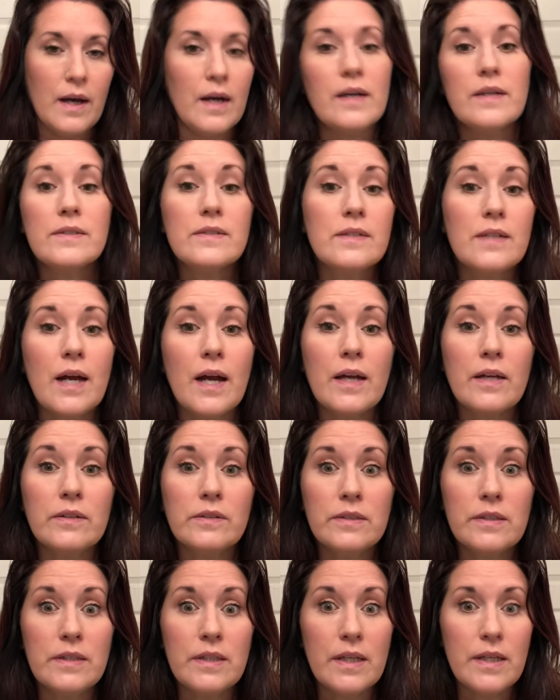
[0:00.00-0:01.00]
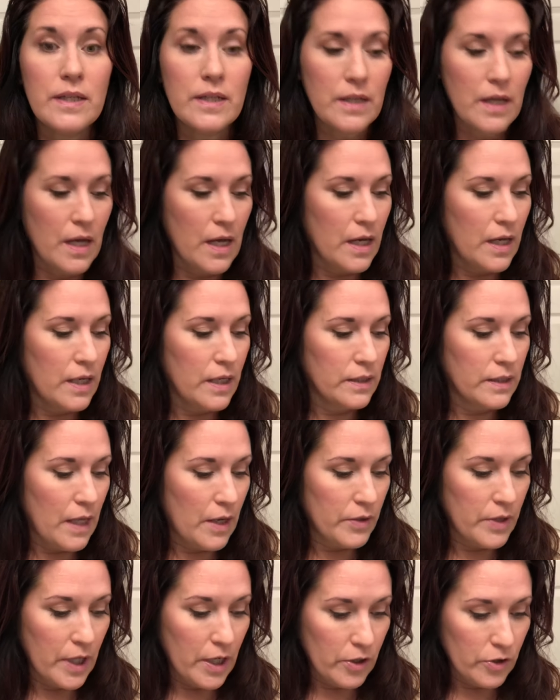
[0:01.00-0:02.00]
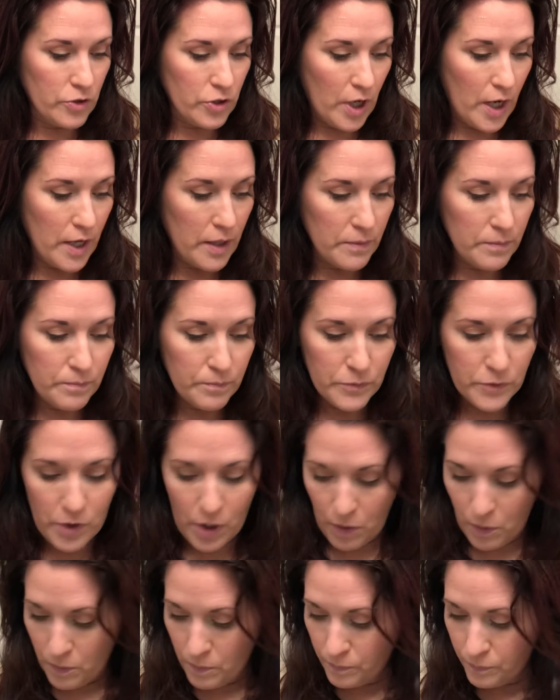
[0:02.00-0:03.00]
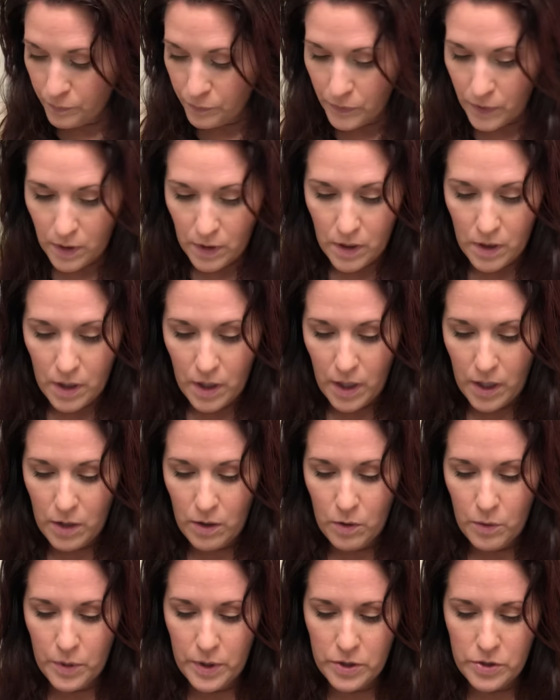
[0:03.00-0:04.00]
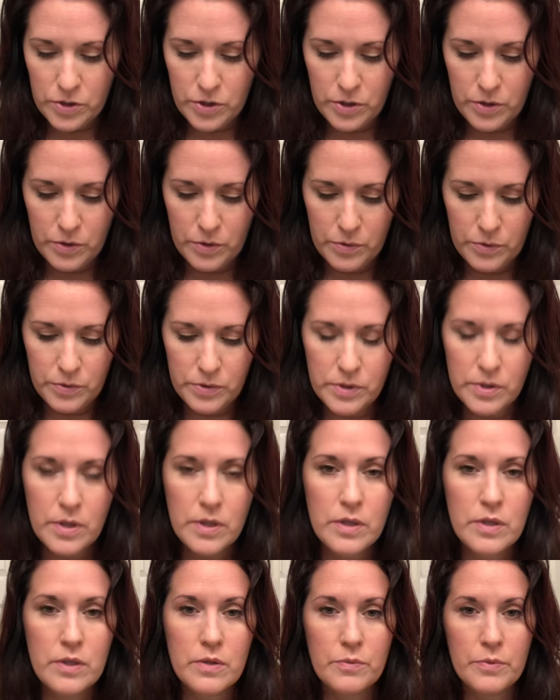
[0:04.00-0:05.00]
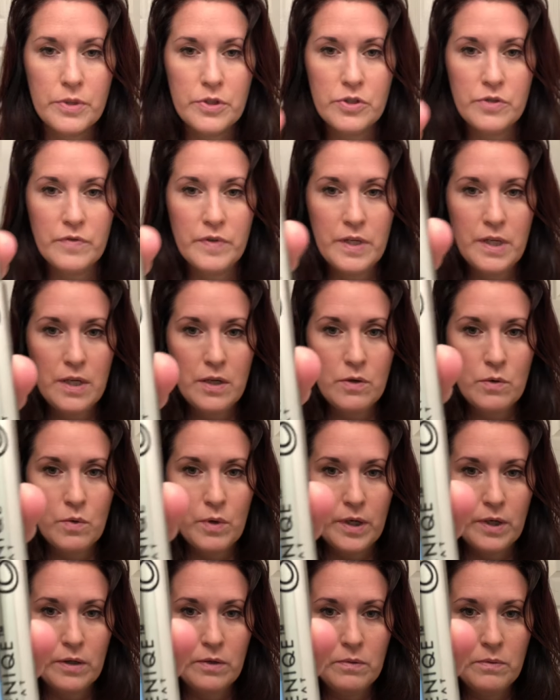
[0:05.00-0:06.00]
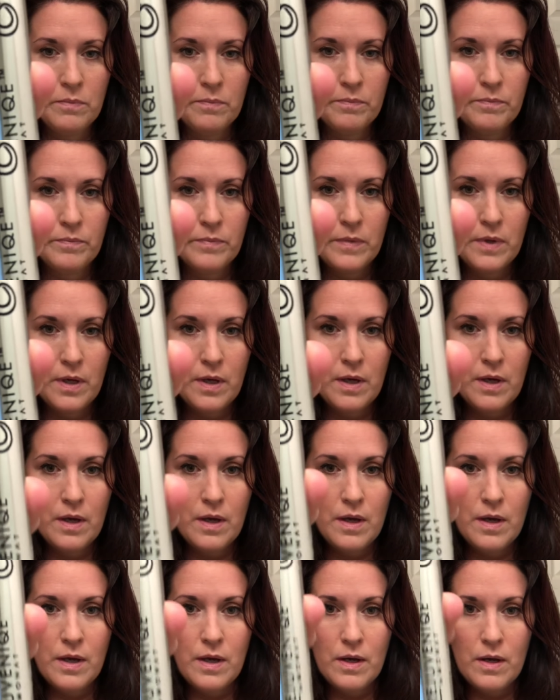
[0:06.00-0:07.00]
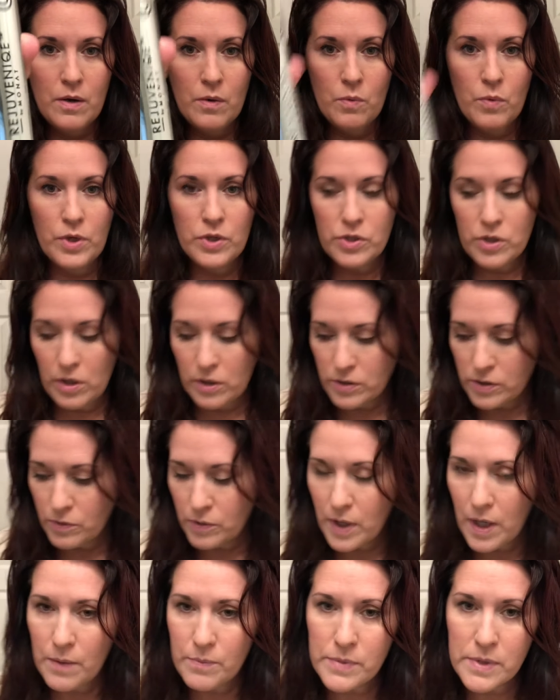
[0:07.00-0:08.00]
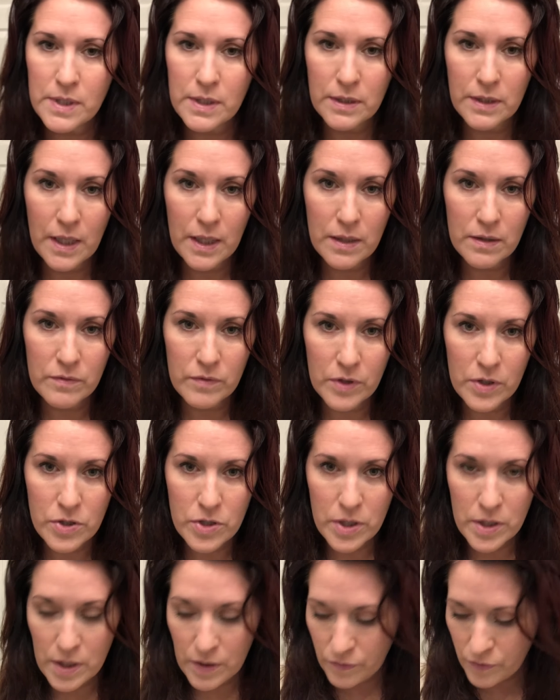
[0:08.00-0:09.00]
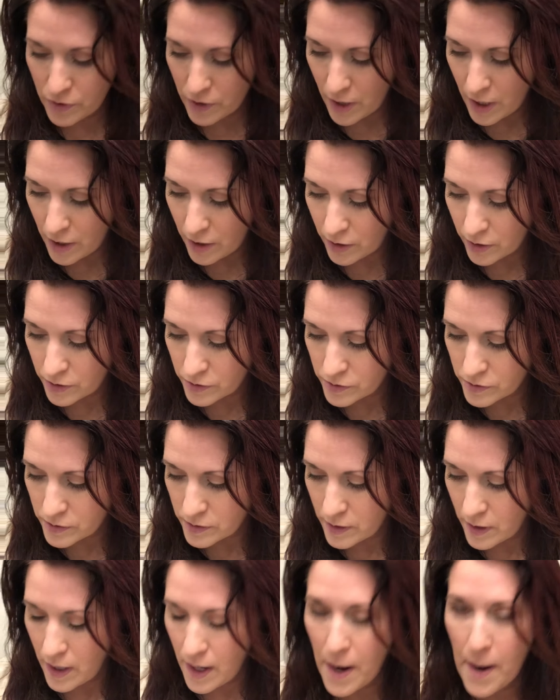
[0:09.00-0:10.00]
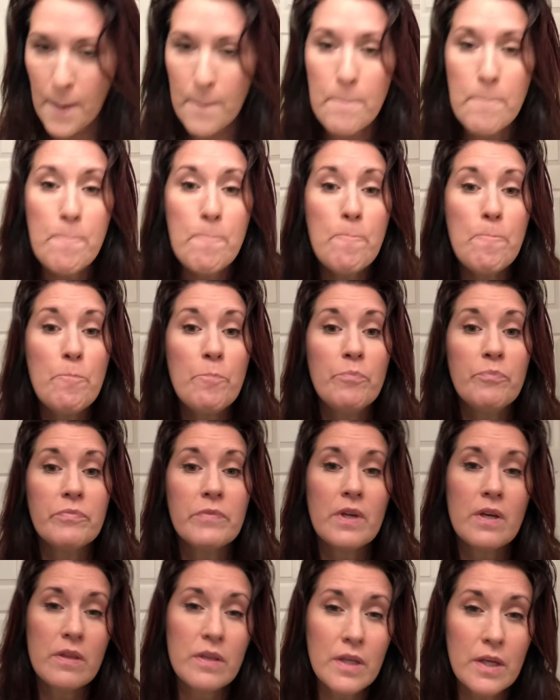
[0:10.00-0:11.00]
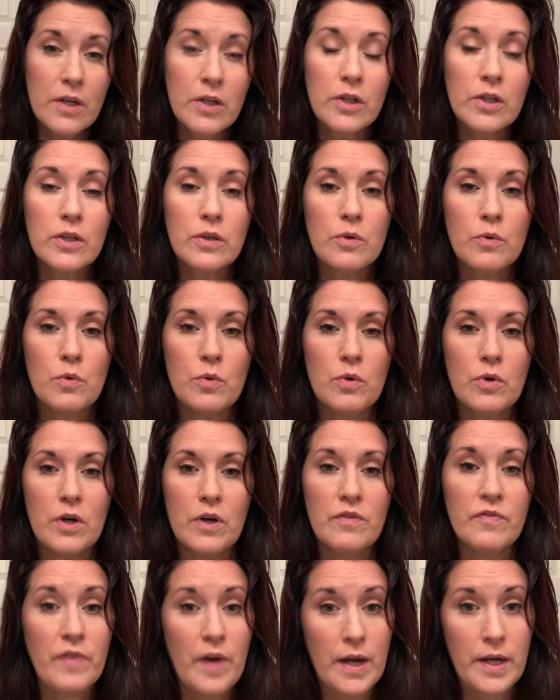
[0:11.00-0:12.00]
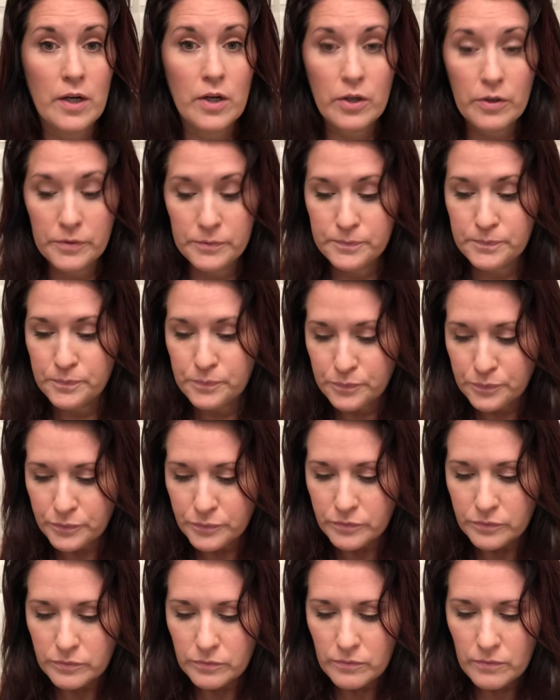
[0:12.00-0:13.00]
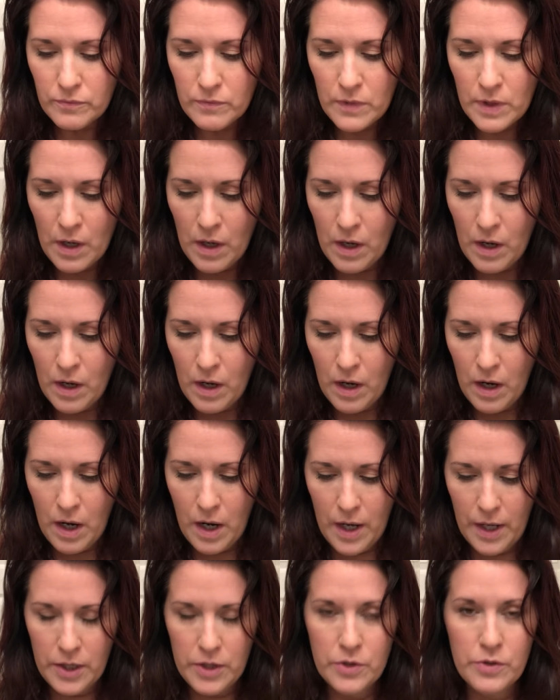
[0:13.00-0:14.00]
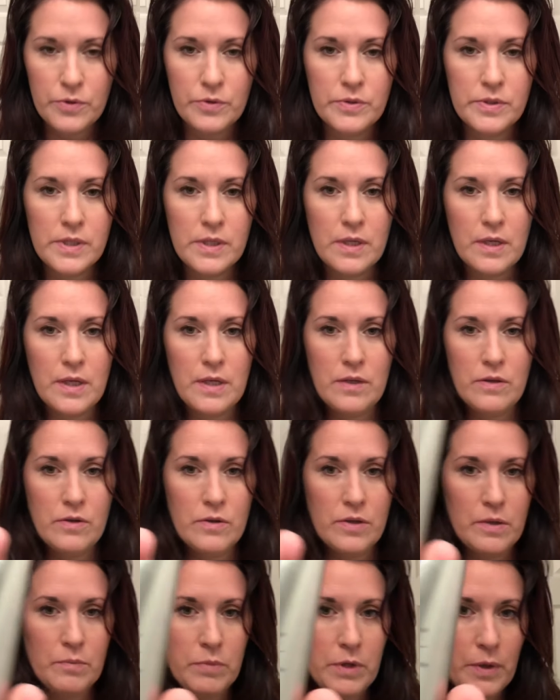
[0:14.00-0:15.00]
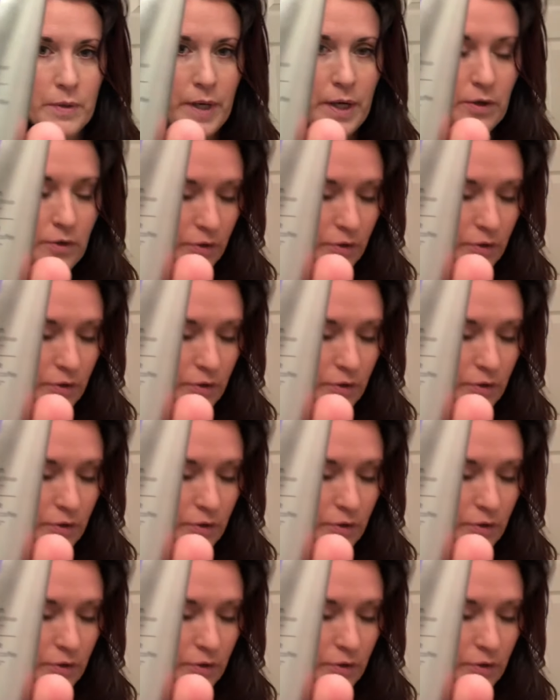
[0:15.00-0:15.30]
styled and then allowed to air dry. So I always use the Rejuvenique oil, which also comes in a light version if your hair's thinner or finer. I use either the blowout